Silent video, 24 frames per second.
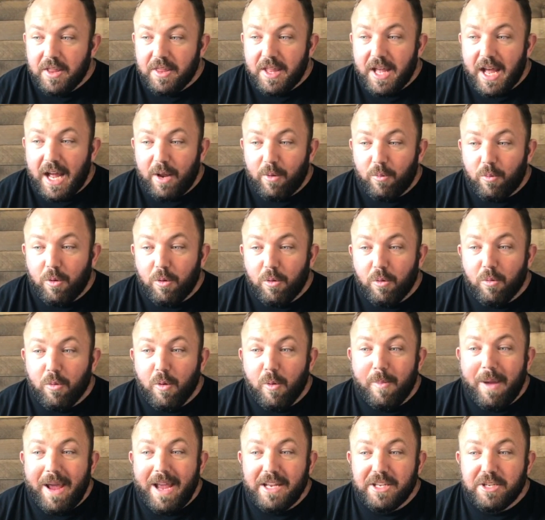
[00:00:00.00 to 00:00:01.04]
That will
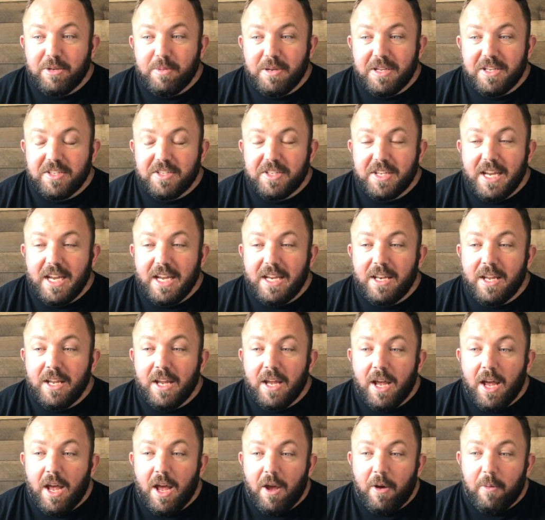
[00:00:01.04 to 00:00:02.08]
remain to be seen.
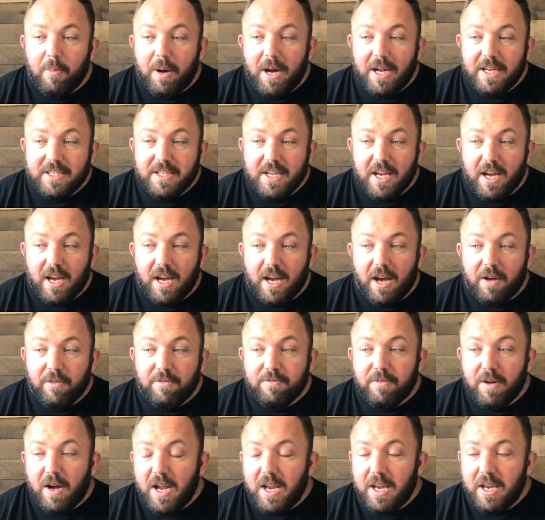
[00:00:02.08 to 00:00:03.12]
But a
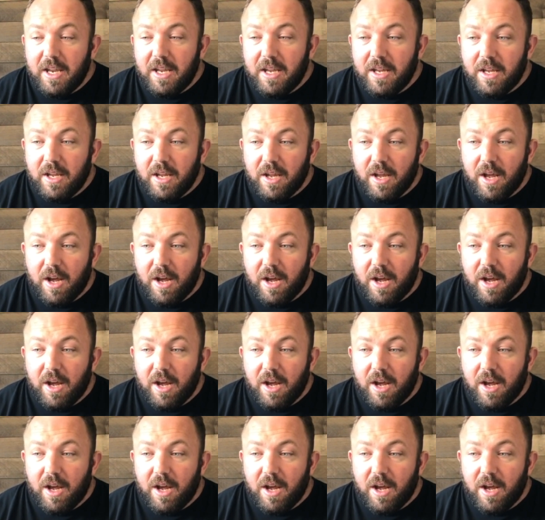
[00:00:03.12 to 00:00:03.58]
fun